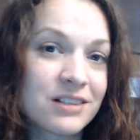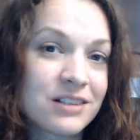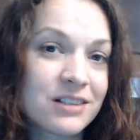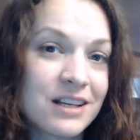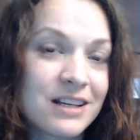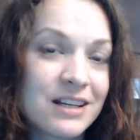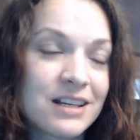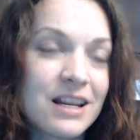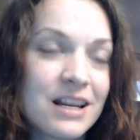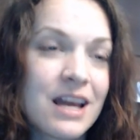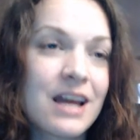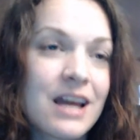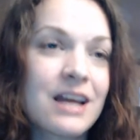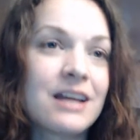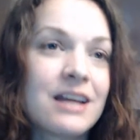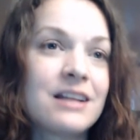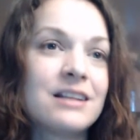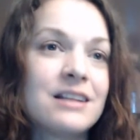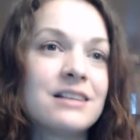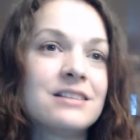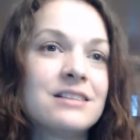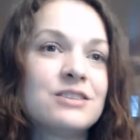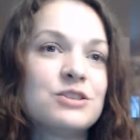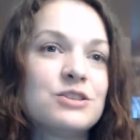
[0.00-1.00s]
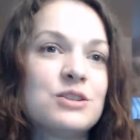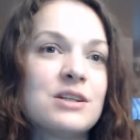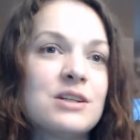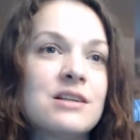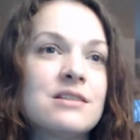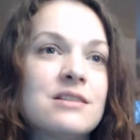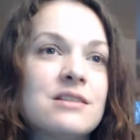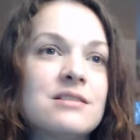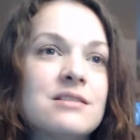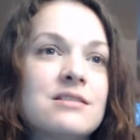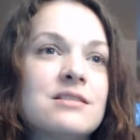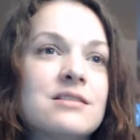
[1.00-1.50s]
and not
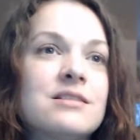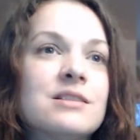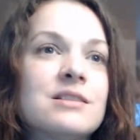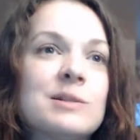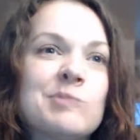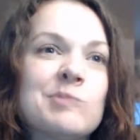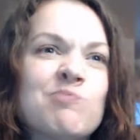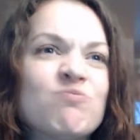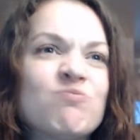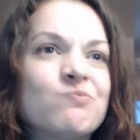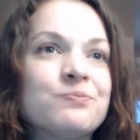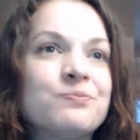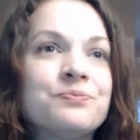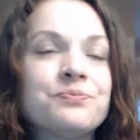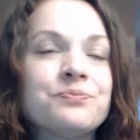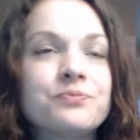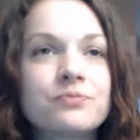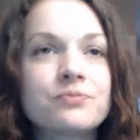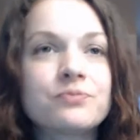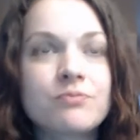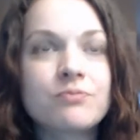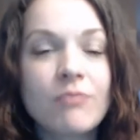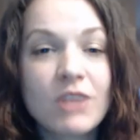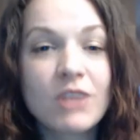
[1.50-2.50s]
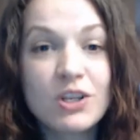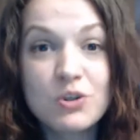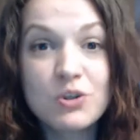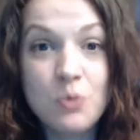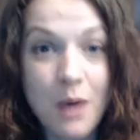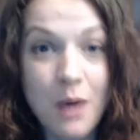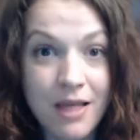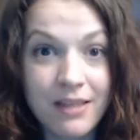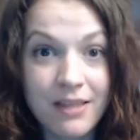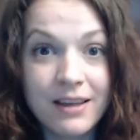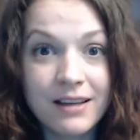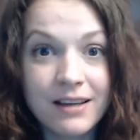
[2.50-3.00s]
just
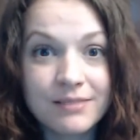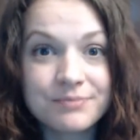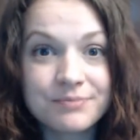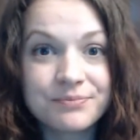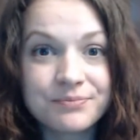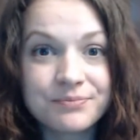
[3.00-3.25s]
dwelling.